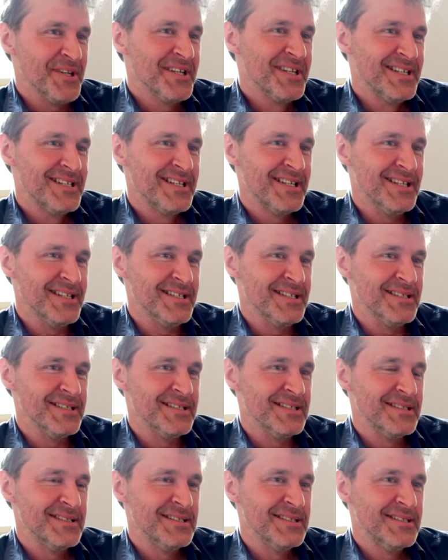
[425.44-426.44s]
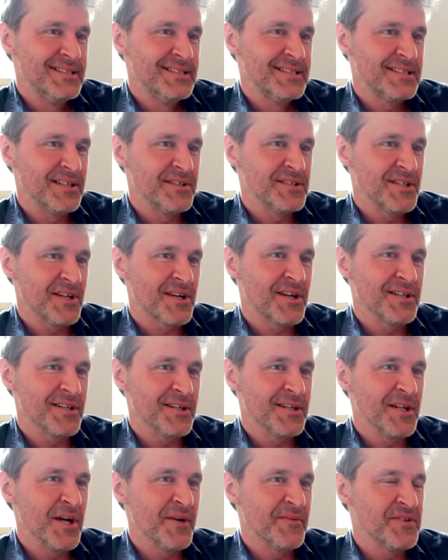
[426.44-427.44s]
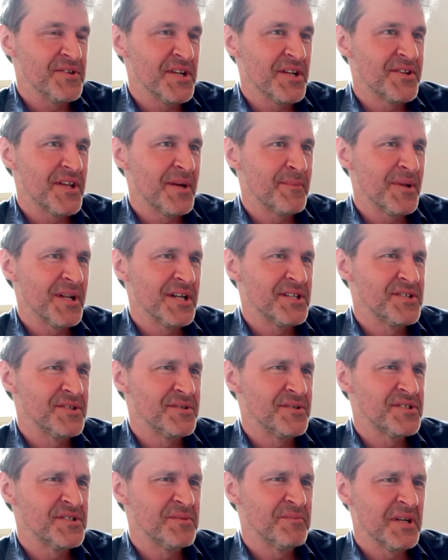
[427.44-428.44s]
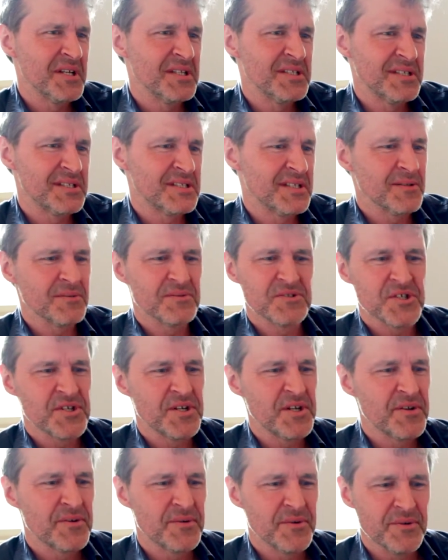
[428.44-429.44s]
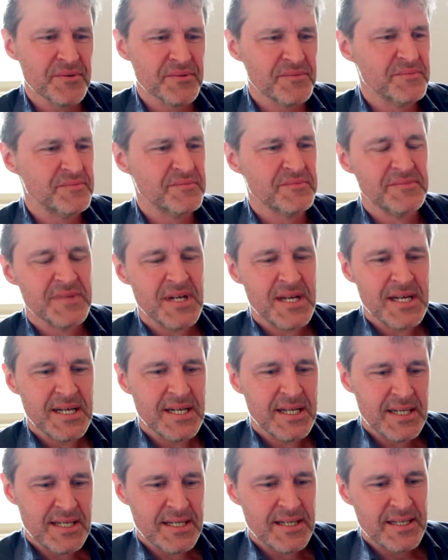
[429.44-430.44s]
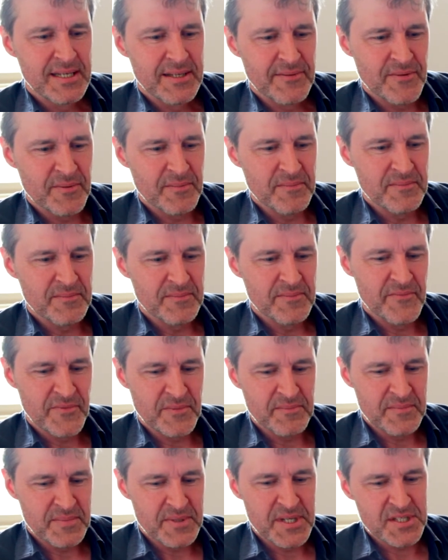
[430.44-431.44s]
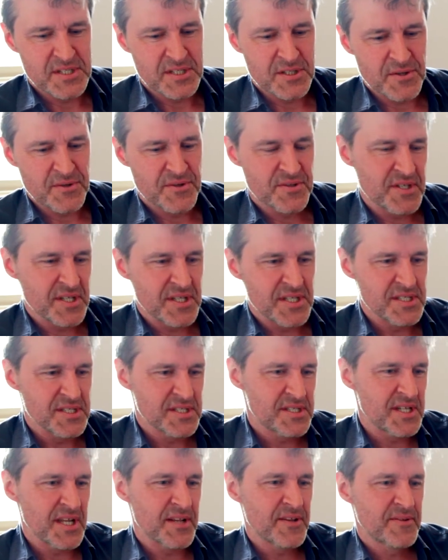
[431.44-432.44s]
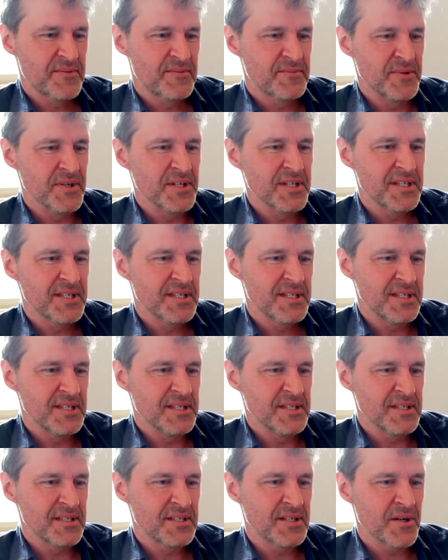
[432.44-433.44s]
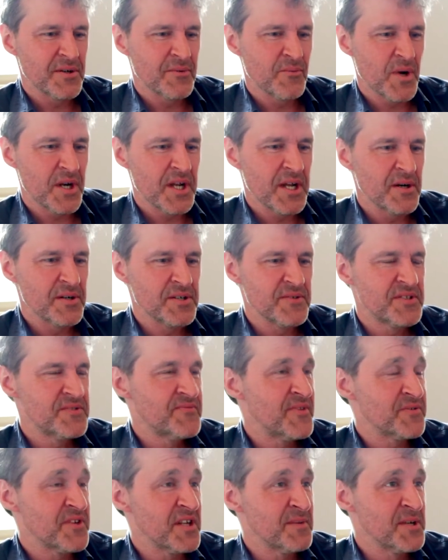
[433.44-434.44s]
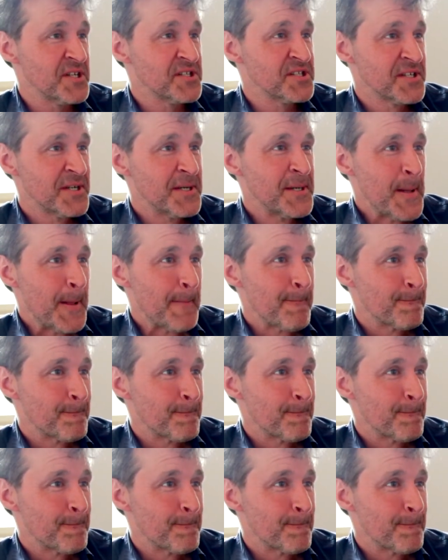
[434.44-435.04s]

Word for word: really. So that's like a little life or death that play too. It's a little journey through from his youth to his death, really, in kind of 1 hour and 15 minutes. It's